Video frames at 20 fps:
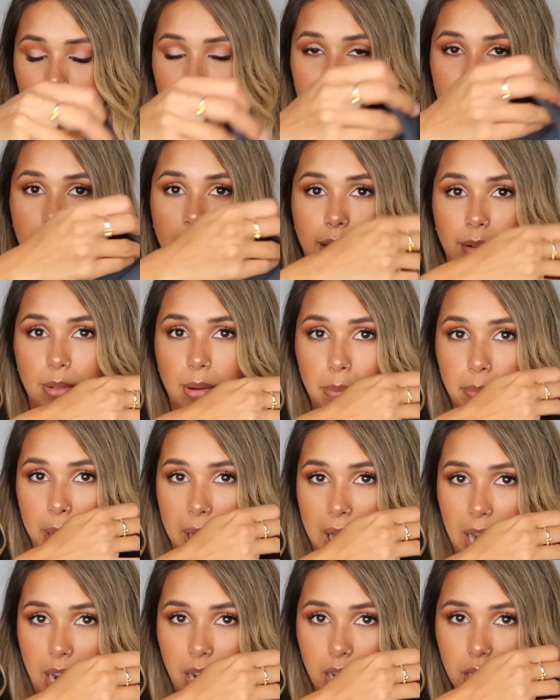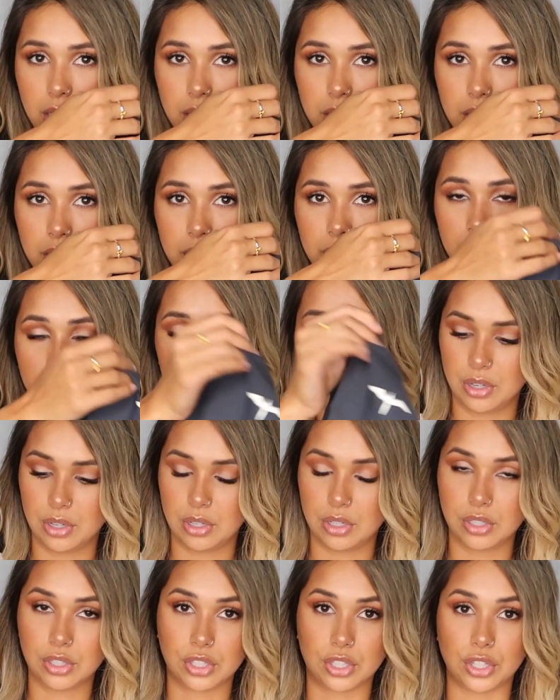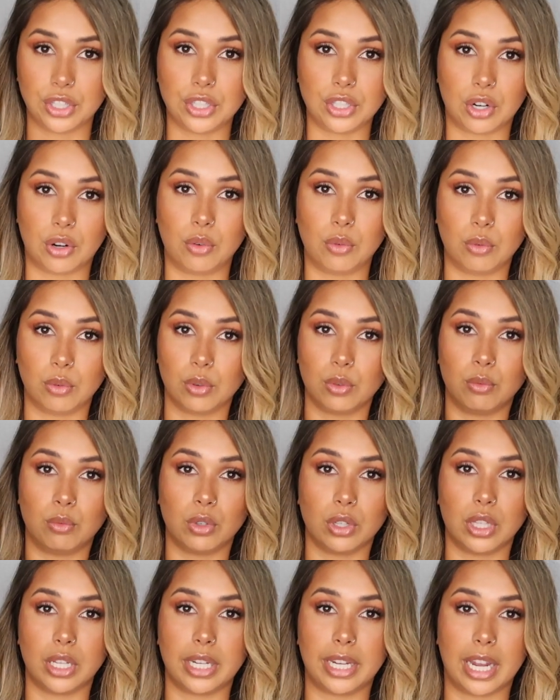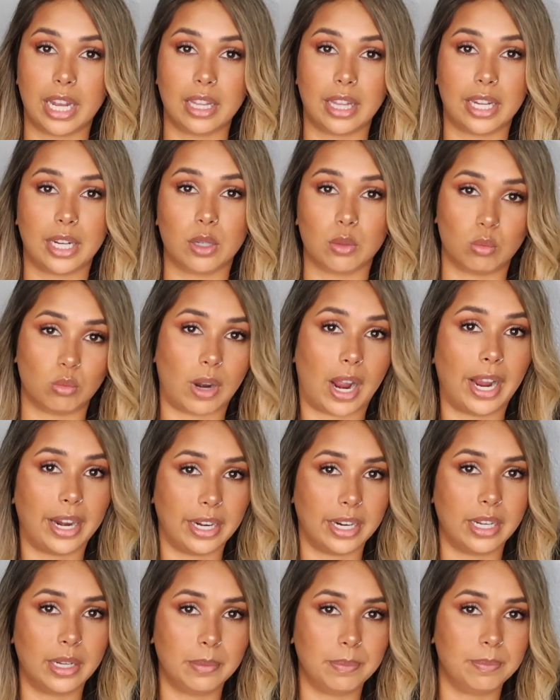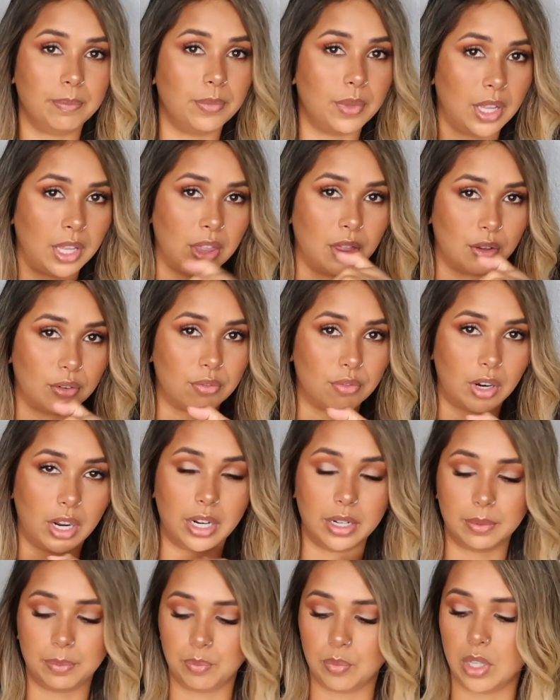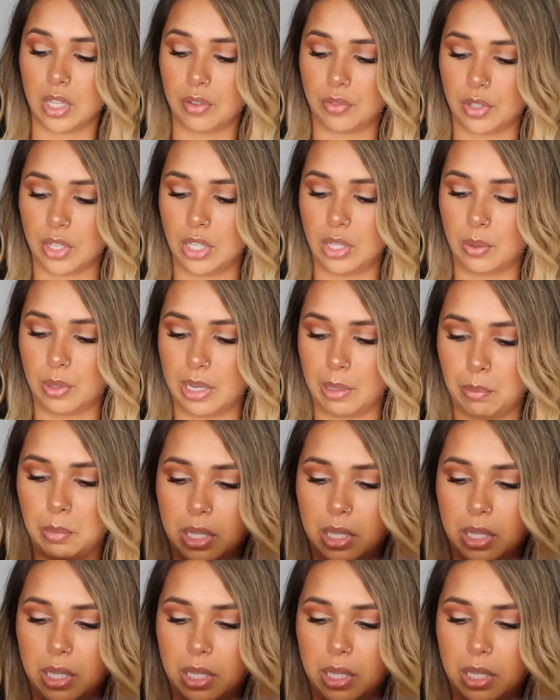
but they have a back seam. So you don't really get like right up in the front, if you know what I